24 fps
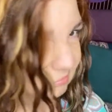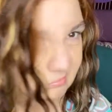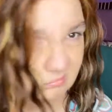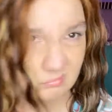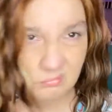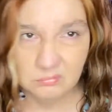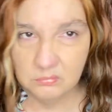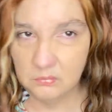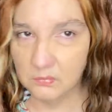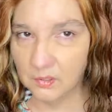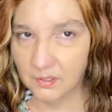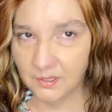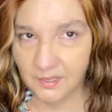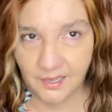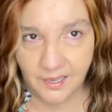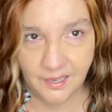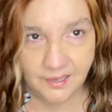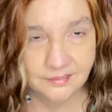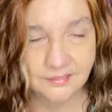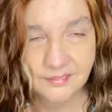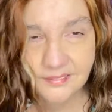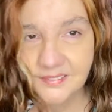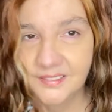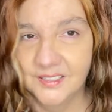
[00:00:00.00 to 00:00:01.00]
Nah,
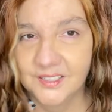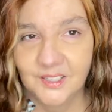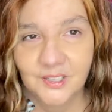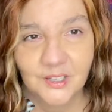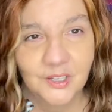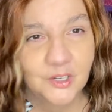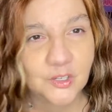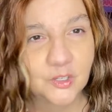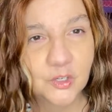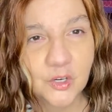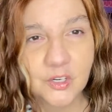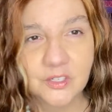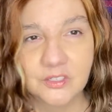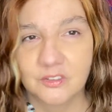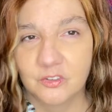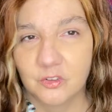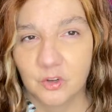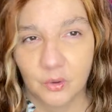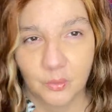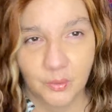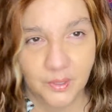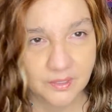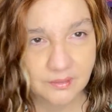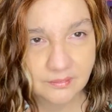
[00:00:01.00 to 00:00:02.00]
couldn't do
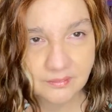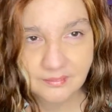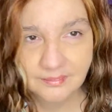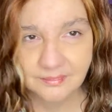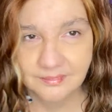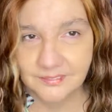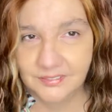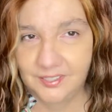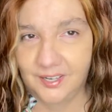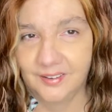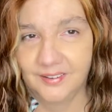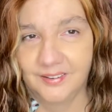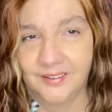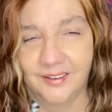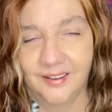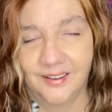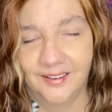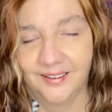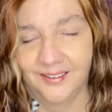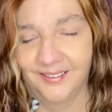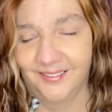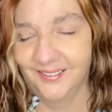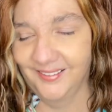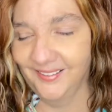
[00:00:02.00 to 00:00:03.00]
it.
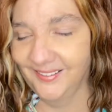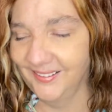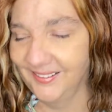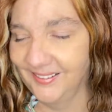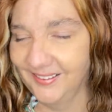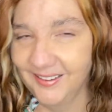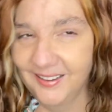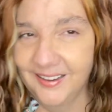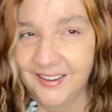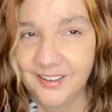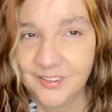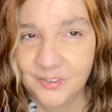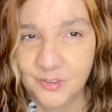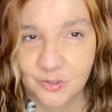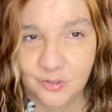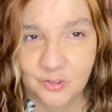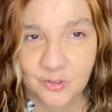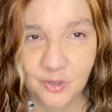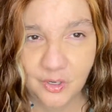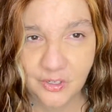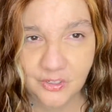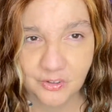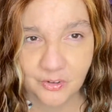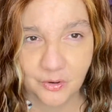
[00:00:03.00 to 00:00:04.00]
Just
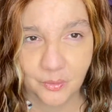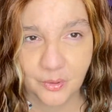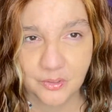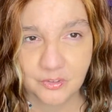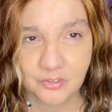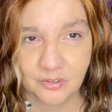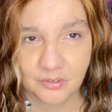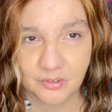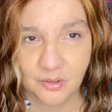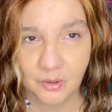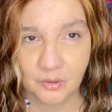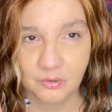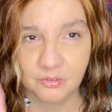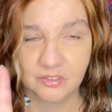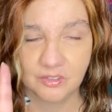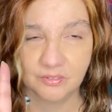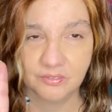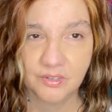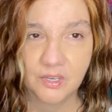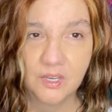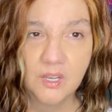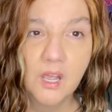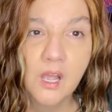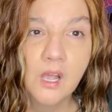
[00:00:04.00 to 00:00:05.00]
couldn't do it. So
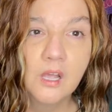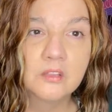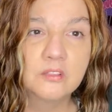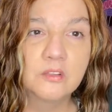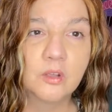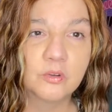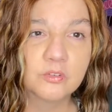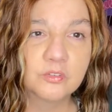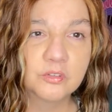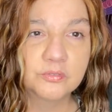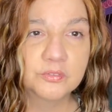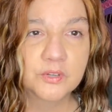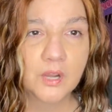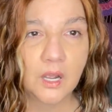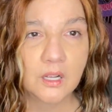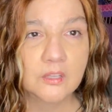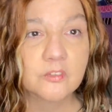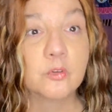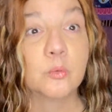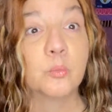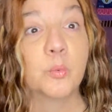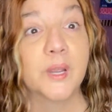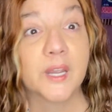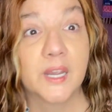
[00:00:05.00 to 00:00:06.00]
those have gone to
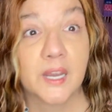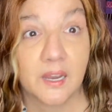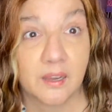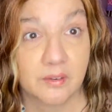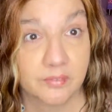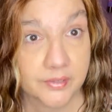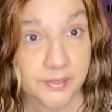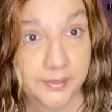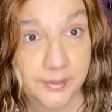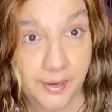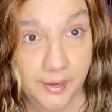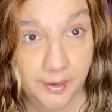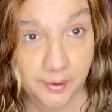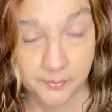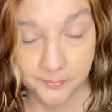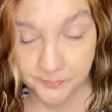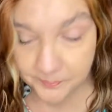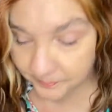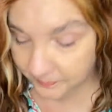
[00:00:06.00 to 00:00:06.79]
wig heaven now.